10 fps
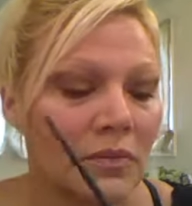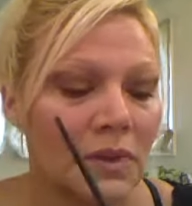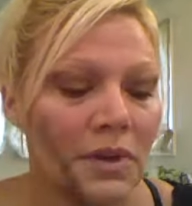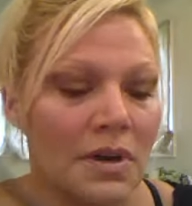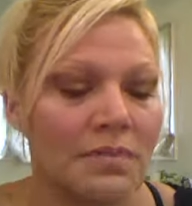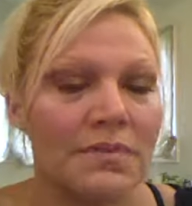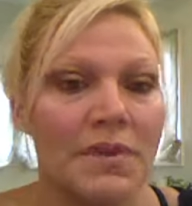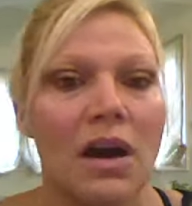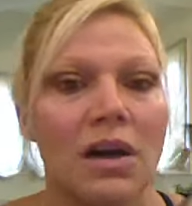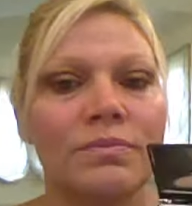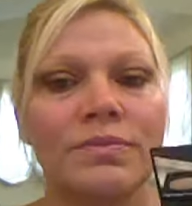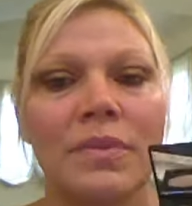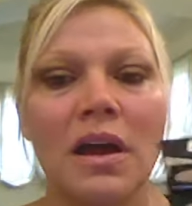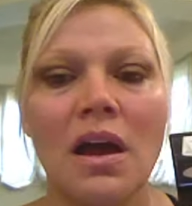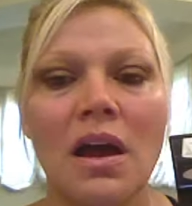Okay, now
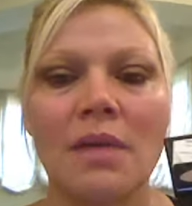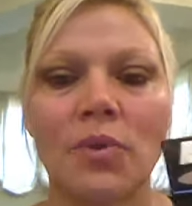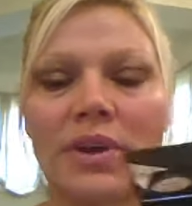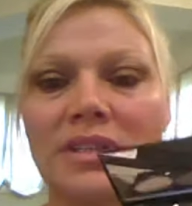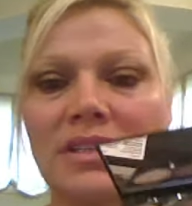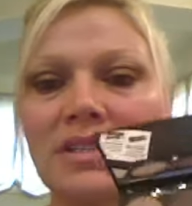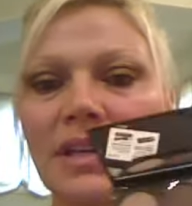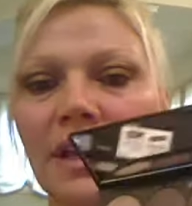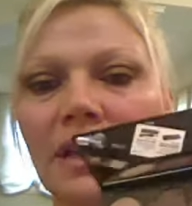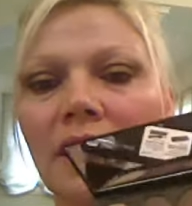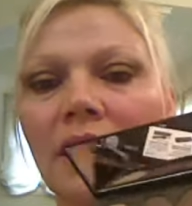I'm going to take